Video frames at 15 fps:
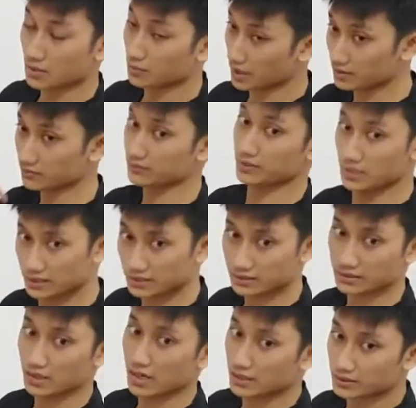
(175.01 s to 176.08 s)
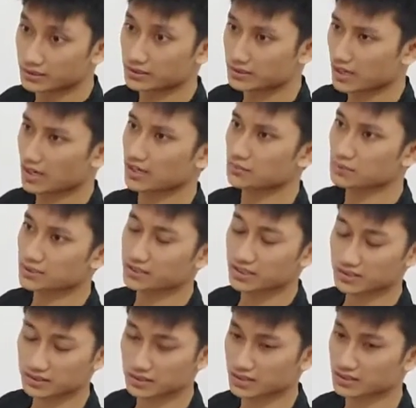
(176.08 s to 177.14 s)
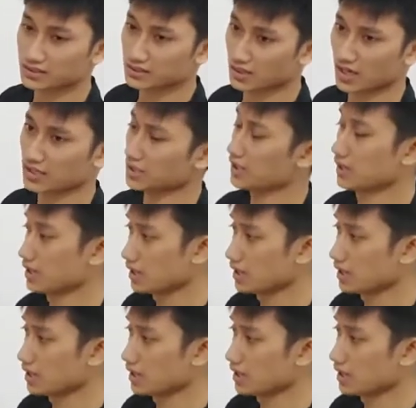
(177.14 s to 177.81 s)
but with this dynamic tension exercise,